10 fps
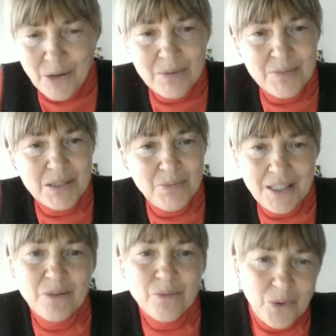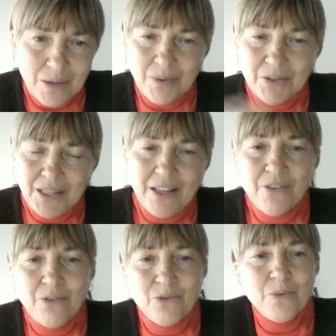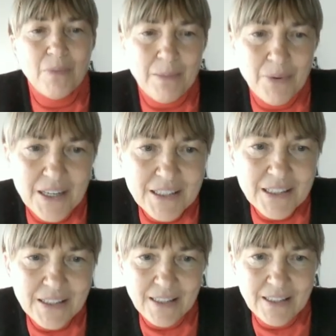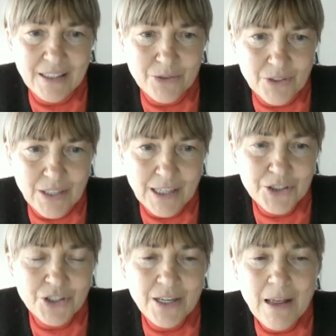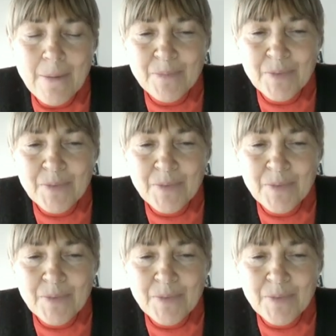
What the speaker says: and I will be speaking more about that through my part in the introduction.